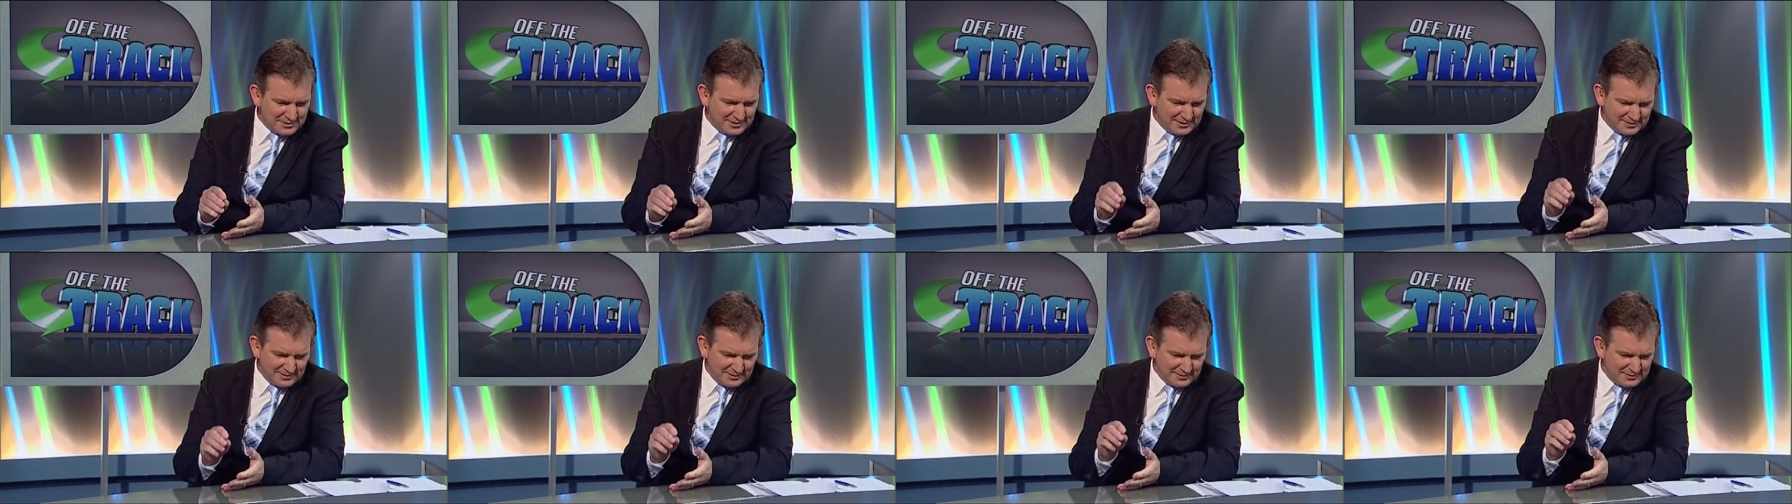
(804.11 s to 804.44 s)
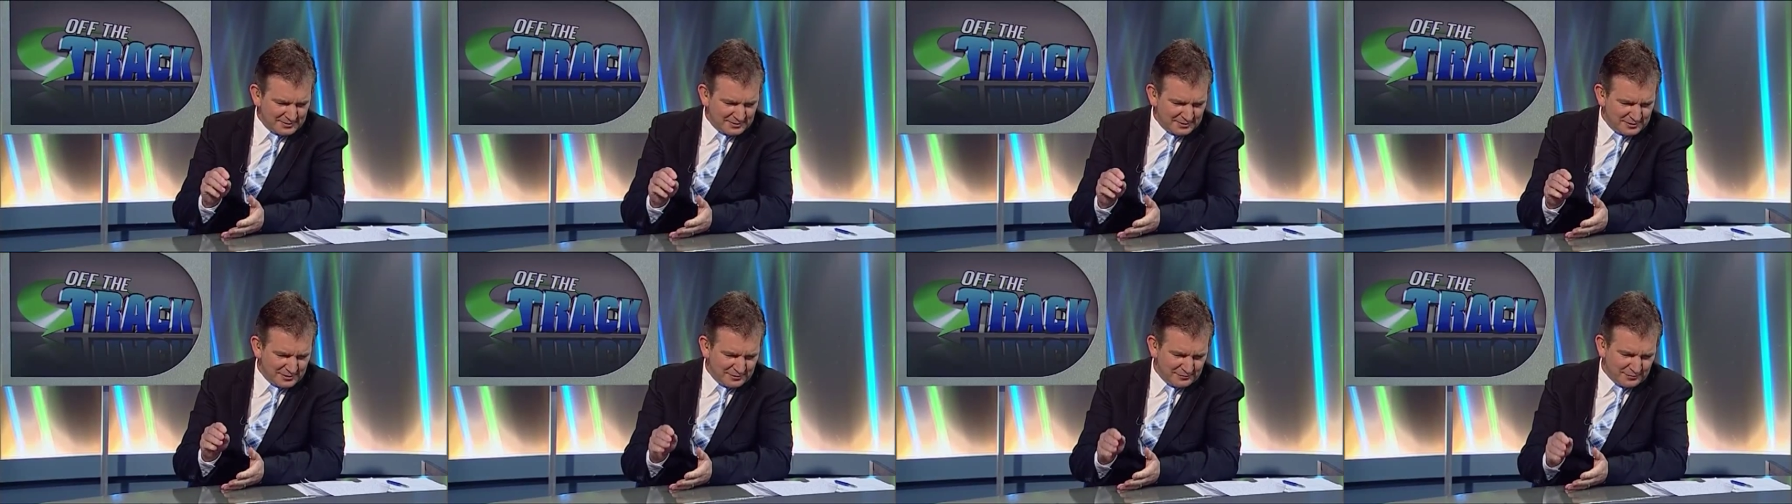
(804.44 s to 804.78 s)
The, the,
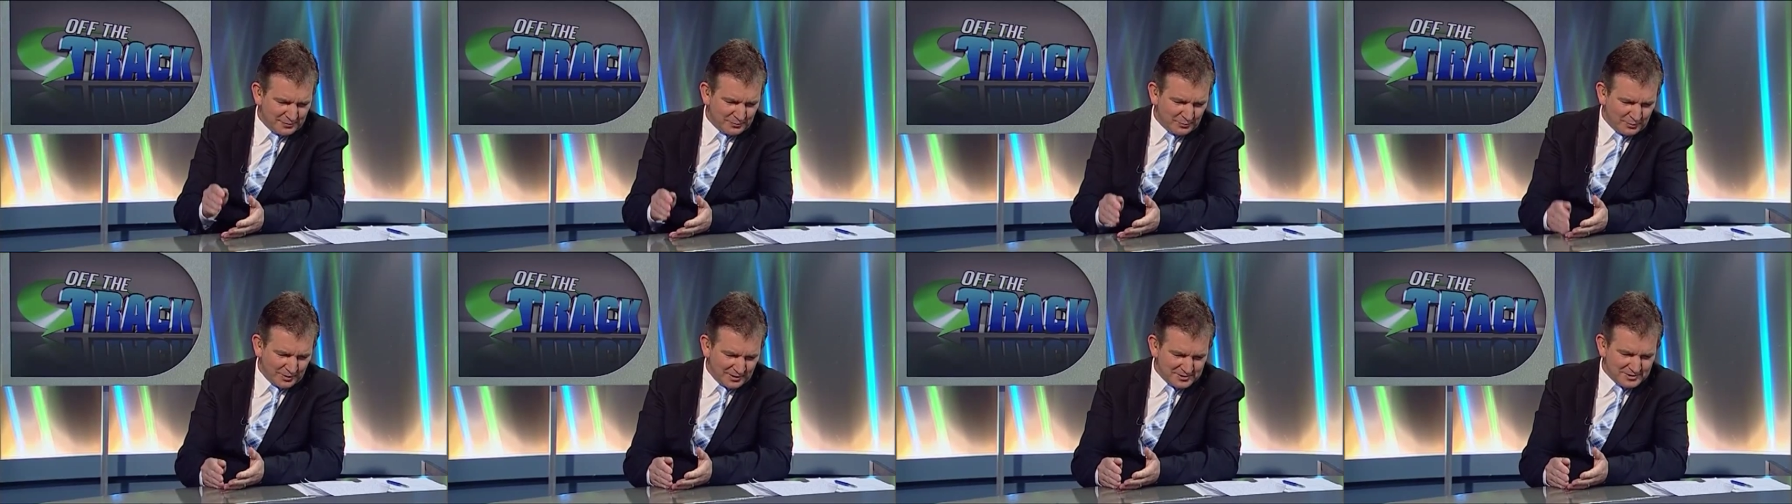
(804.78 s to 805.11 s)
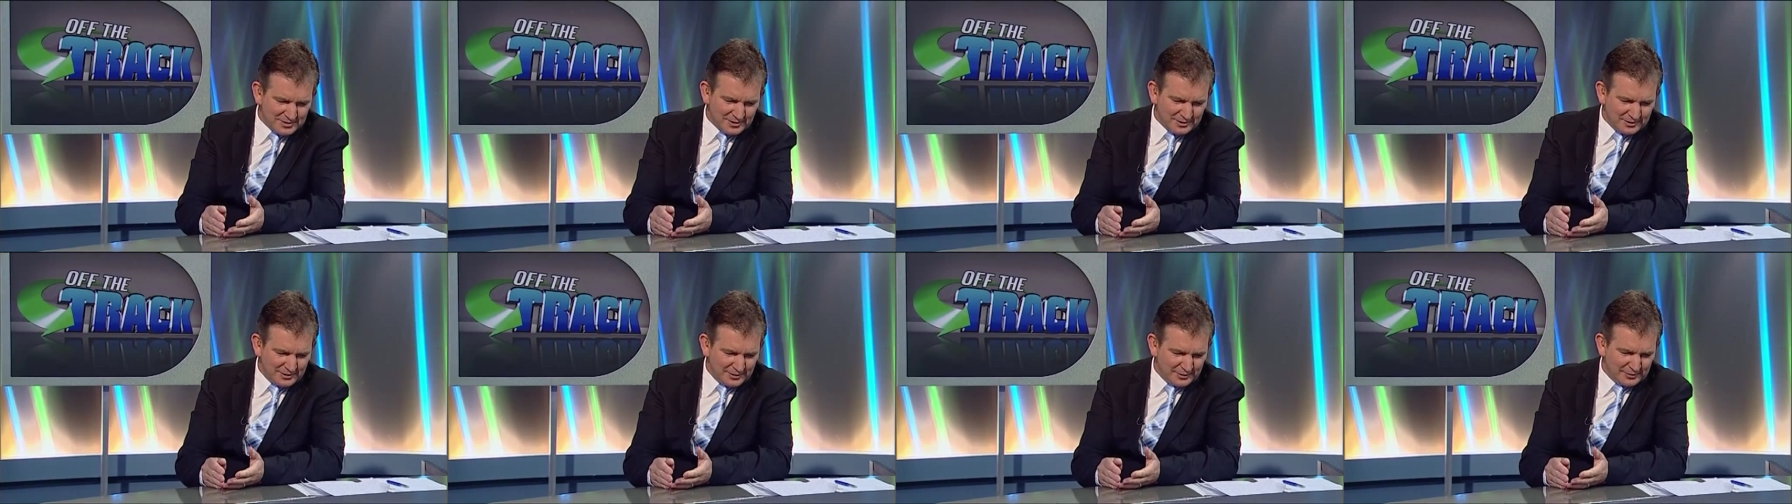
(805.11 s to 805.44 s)
the, different ones
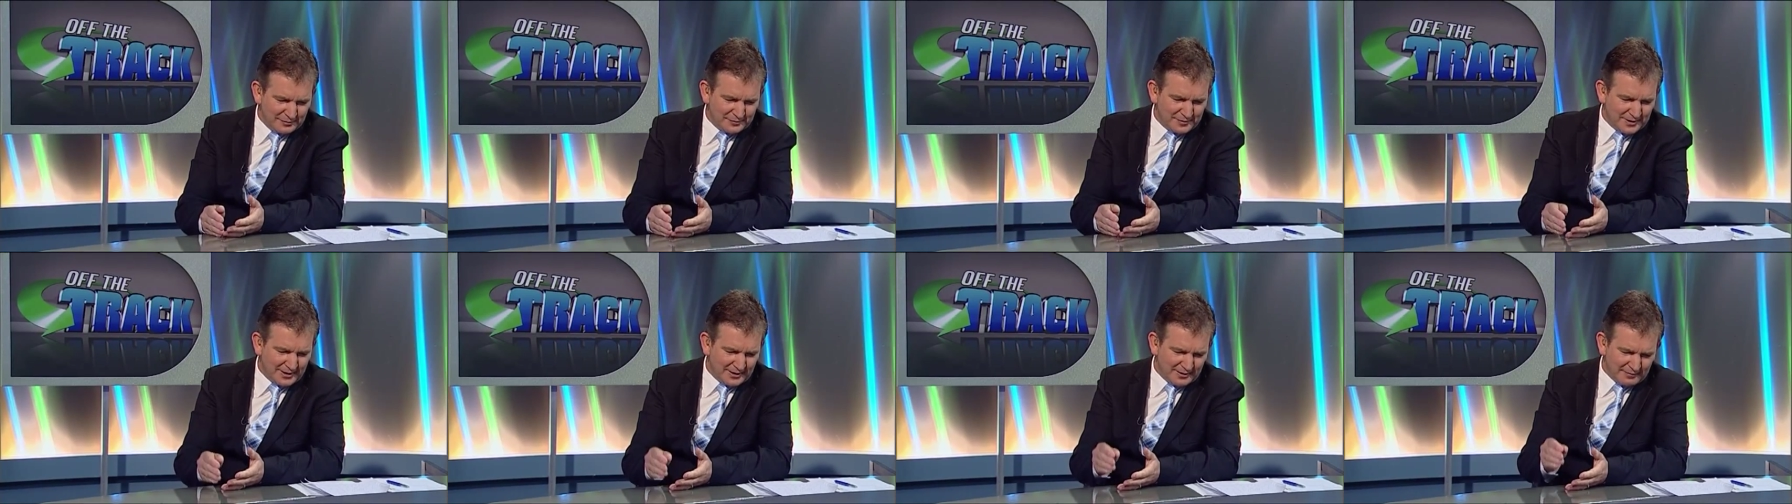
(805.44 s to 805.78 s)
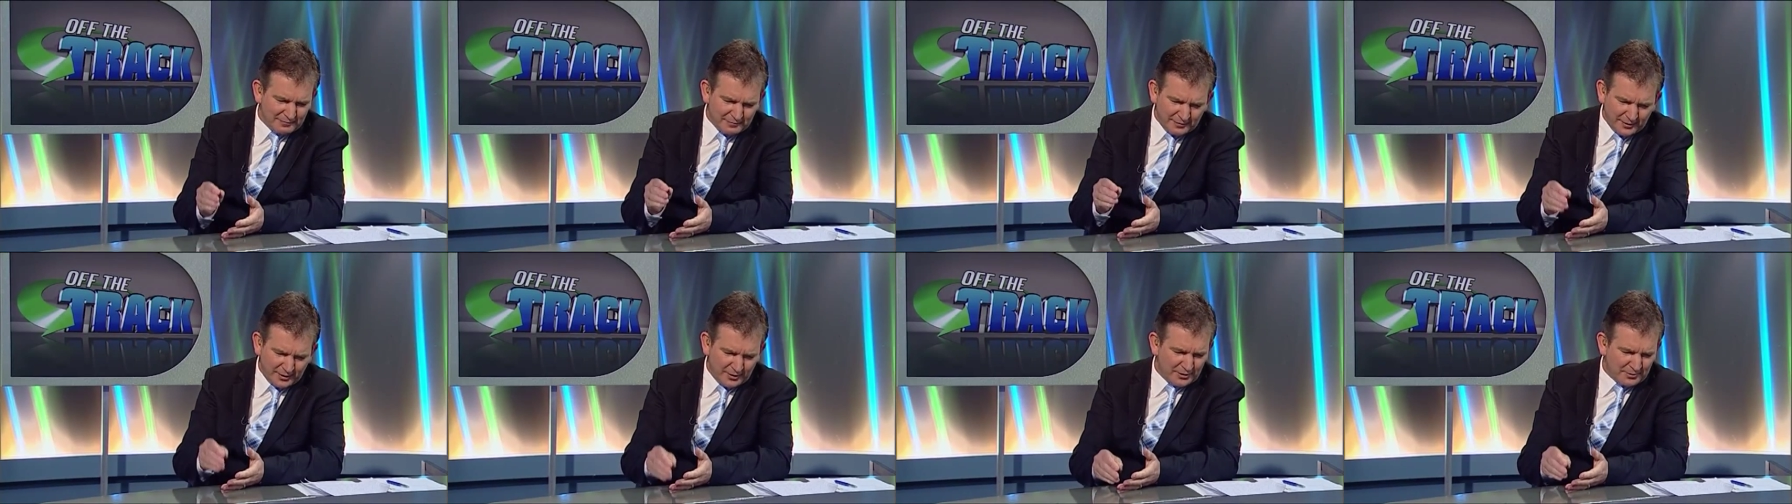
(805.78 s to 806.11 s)
that you have done
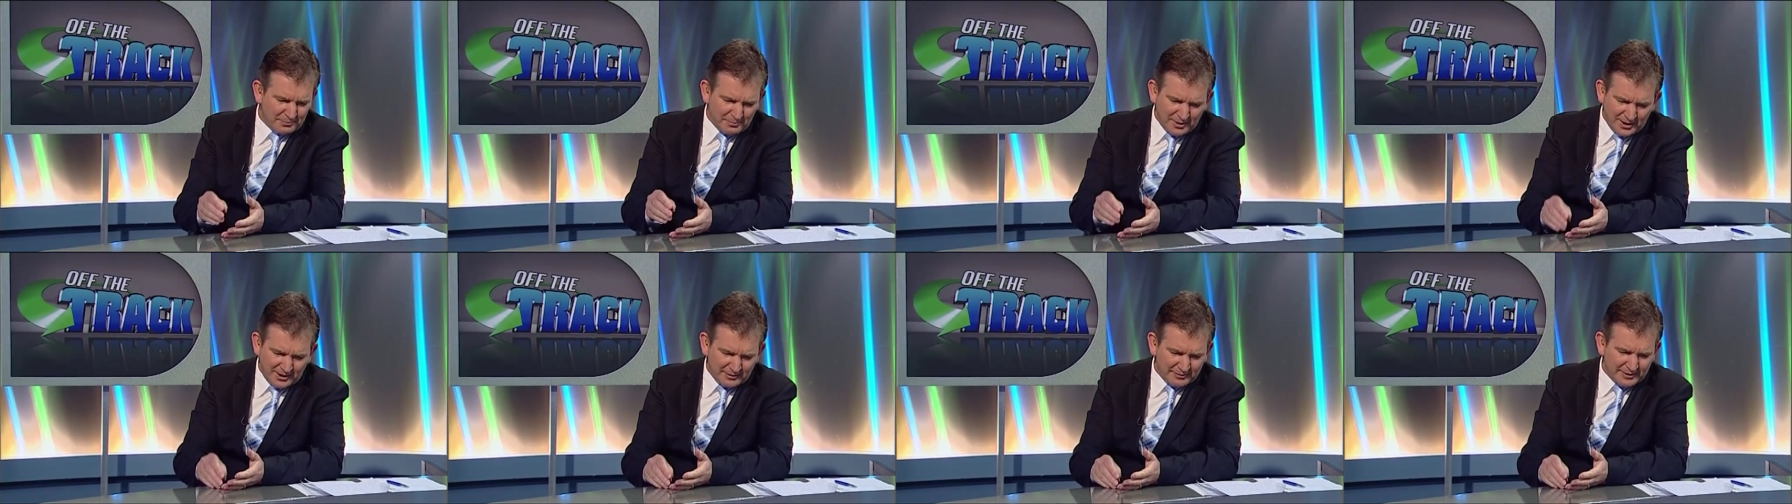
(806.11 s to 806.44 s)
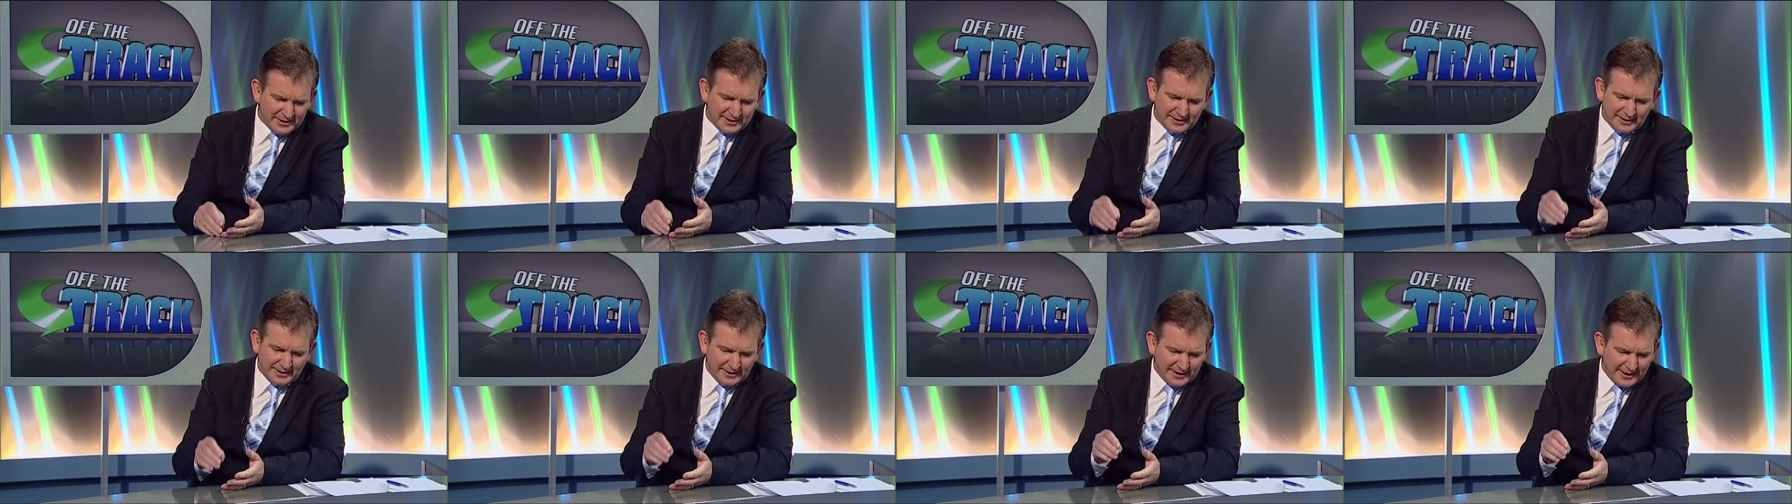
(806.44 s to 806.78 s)
Vogue, Marie
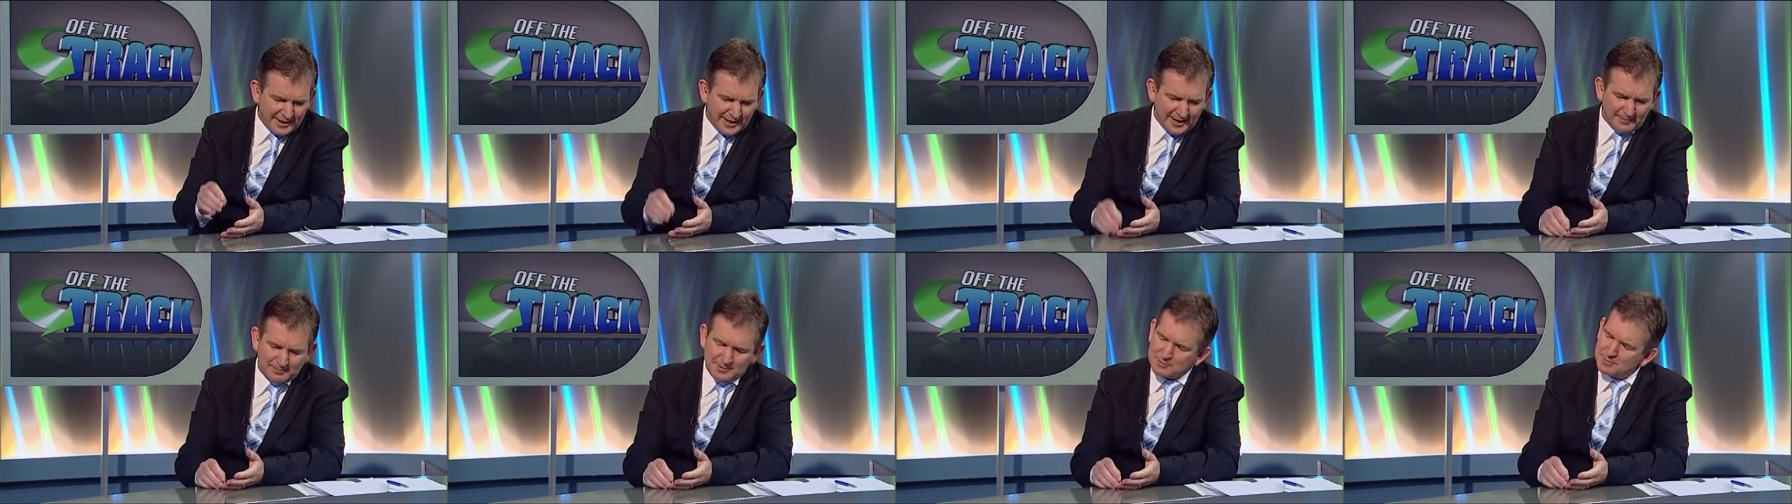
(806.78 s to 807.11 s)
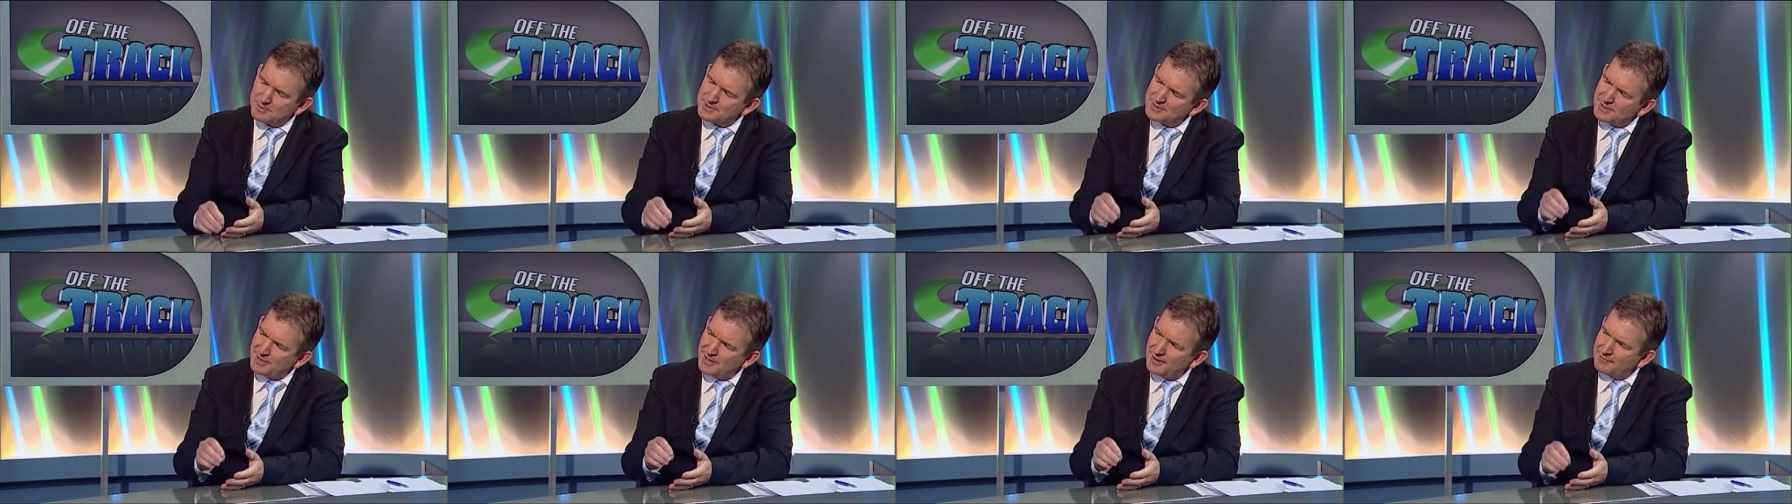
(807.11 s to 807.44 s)
Claire, Harper's
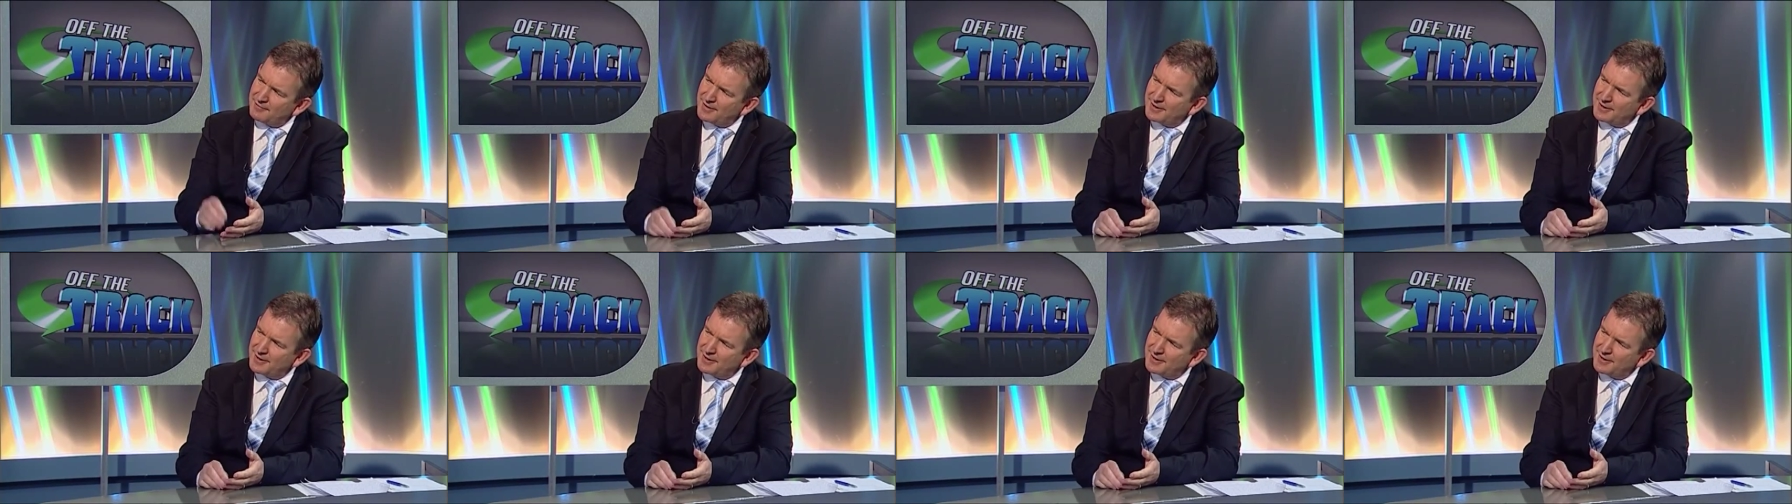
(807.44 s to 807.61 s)
Bazaar,